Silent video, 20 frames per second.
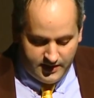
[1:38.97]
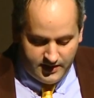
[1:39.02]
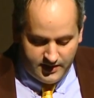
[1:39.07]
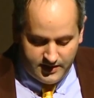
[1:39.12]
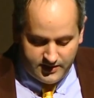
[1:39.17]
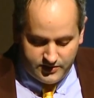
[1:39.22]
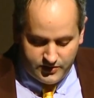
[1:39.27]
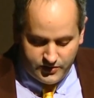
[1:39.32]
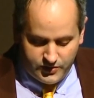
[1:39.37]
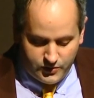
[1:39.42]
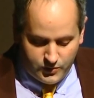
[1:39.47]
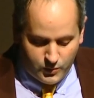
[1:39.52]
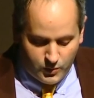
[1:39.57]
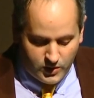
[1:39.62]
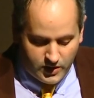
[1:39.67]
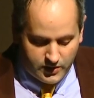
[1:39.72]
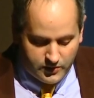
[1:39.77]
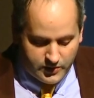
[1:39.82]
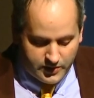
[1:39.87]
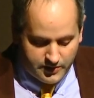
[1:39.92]
uh, to do
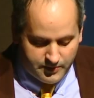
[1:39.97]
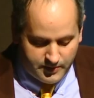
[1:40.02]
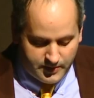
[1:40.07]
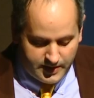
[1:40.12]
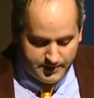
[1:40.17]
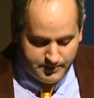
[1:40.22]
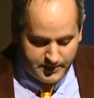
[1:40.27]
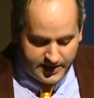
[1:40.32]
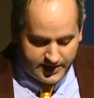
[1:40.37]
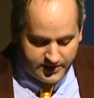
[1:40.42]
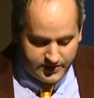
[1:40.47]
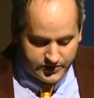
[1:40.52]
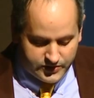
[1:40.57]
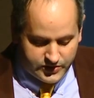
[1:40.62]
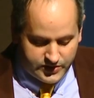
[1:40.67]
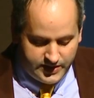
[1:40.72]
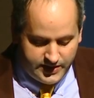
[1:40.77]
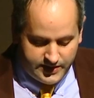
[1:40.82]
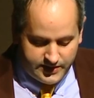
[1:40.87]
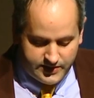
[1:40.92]
work with Michael
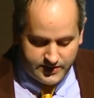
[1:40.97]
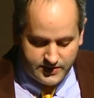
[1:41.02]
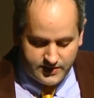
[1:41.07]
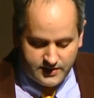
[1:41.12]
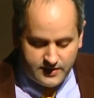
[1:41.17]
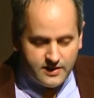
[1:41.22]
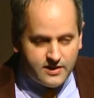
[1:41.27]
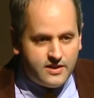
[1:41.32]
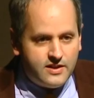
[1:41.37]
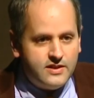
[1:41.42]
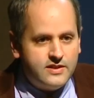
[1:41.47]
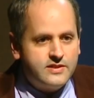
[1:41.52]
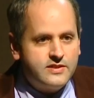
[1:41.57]
Sheetz